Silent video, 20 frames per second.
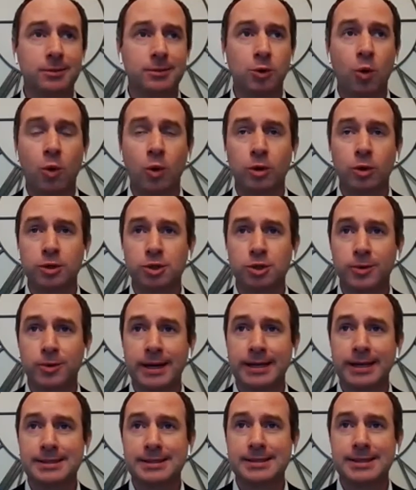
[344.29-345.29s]
core
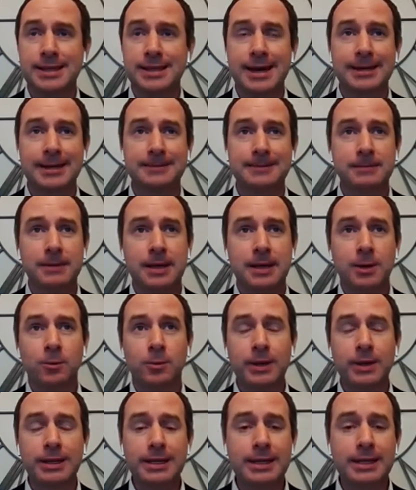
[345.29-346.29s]
traits that
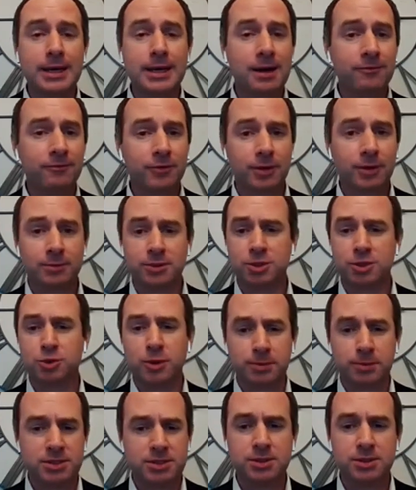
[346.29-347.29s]
really come from
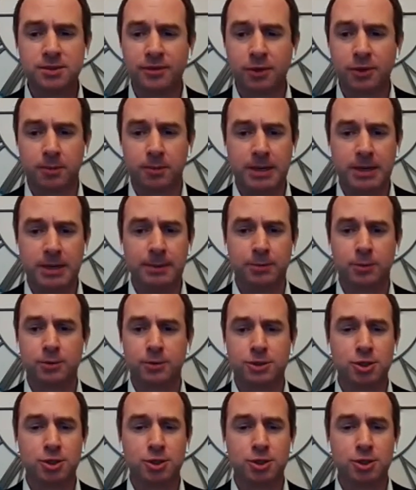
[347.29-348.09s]
descriptions of other people.